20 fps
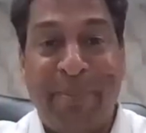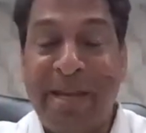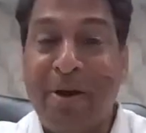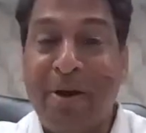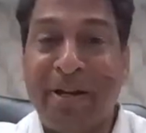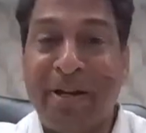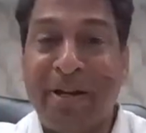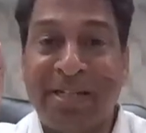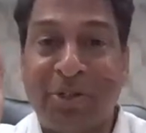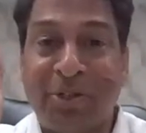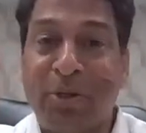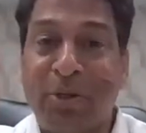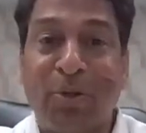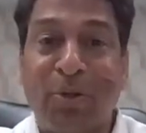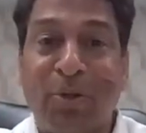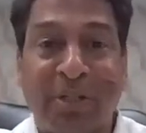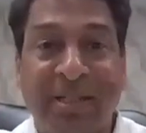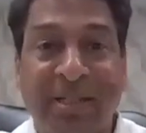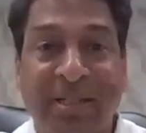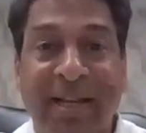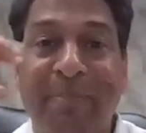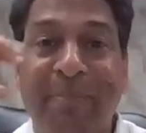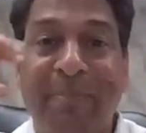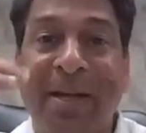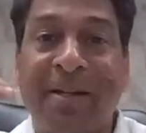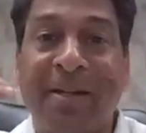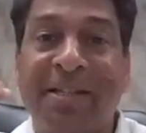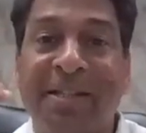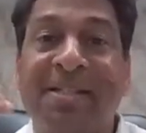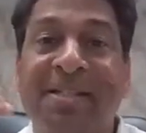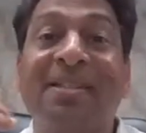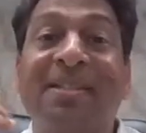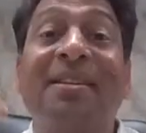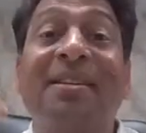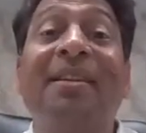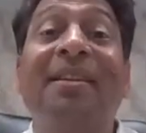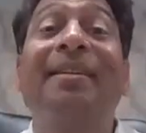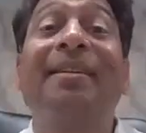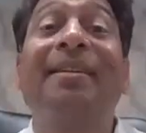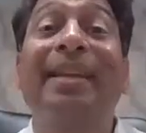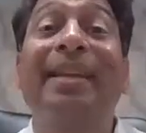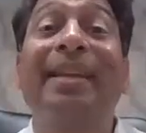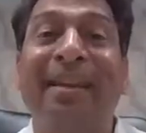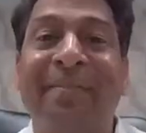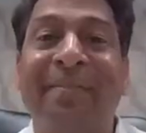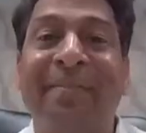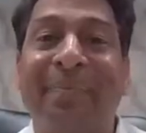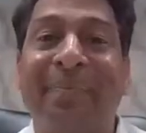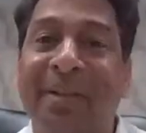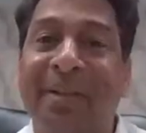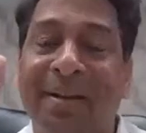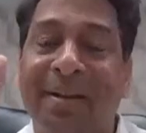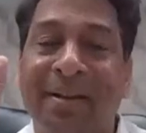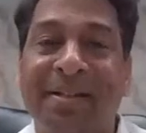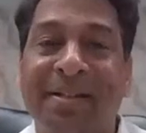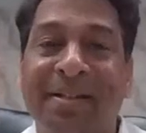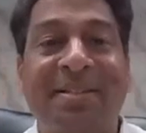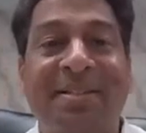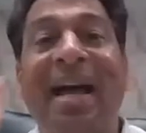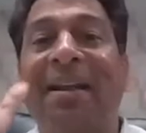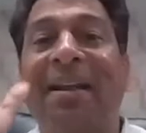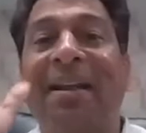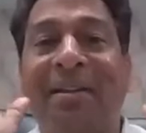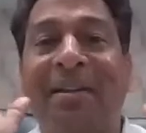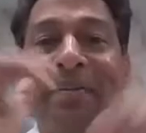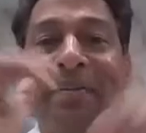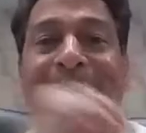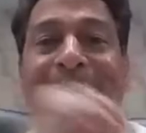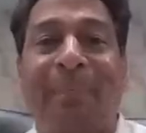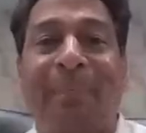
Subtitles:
Be honest to yourself because this is learning. Start.